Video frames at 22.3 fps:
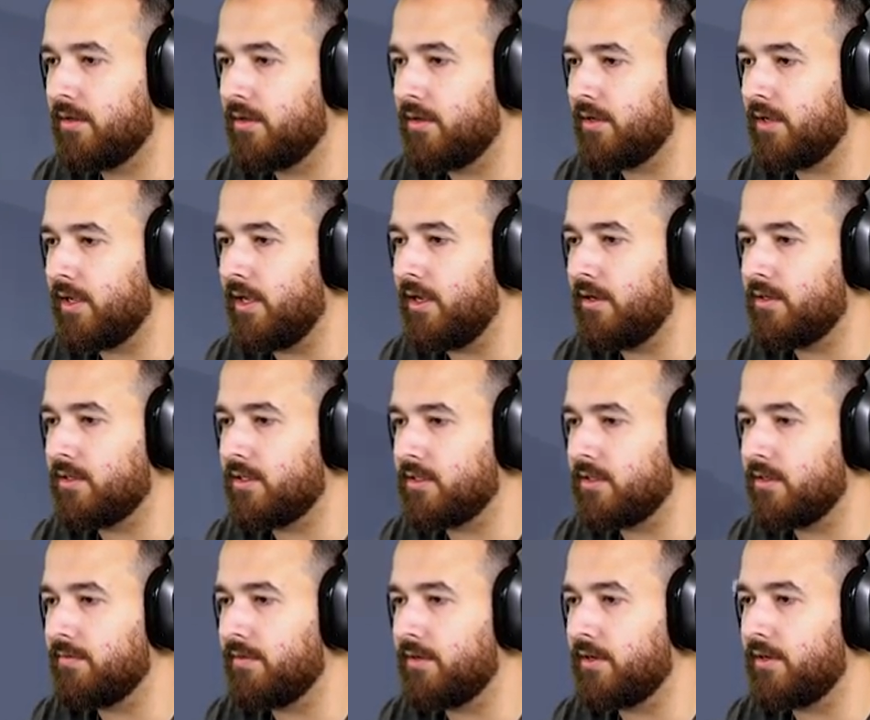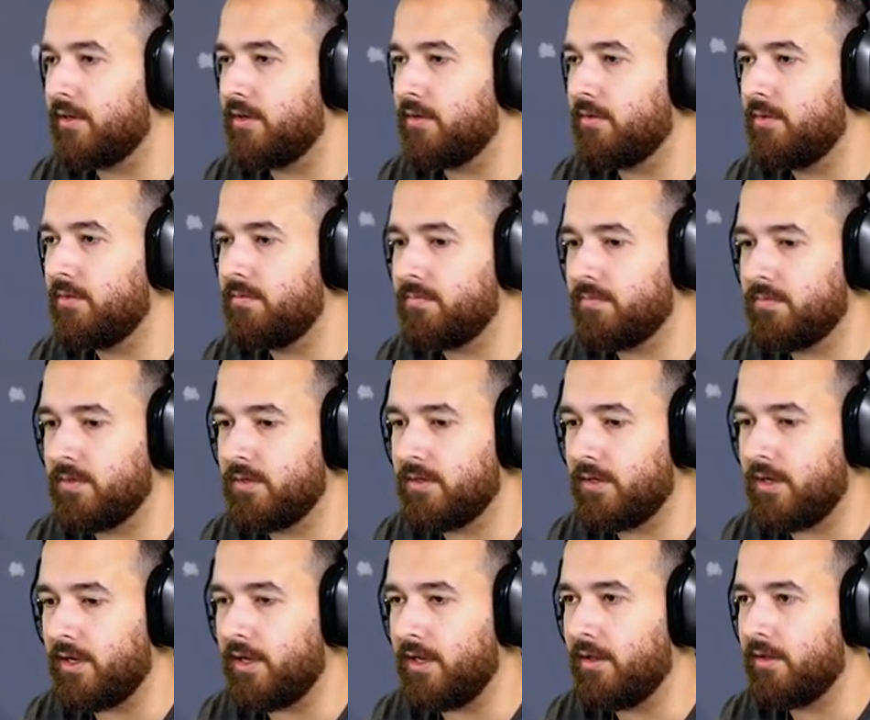Okay, she's not very good. Oh,
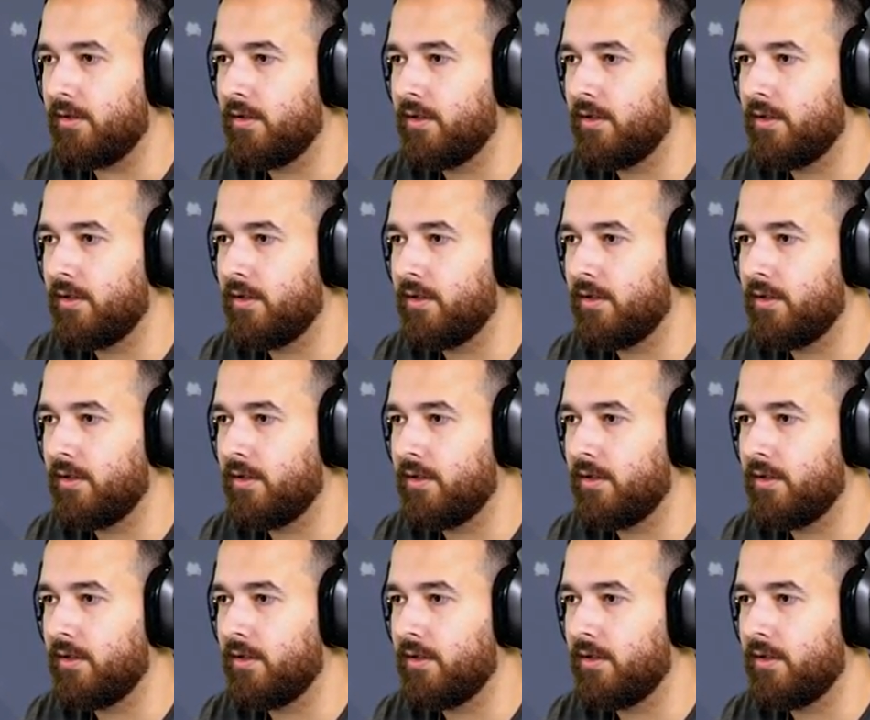okay.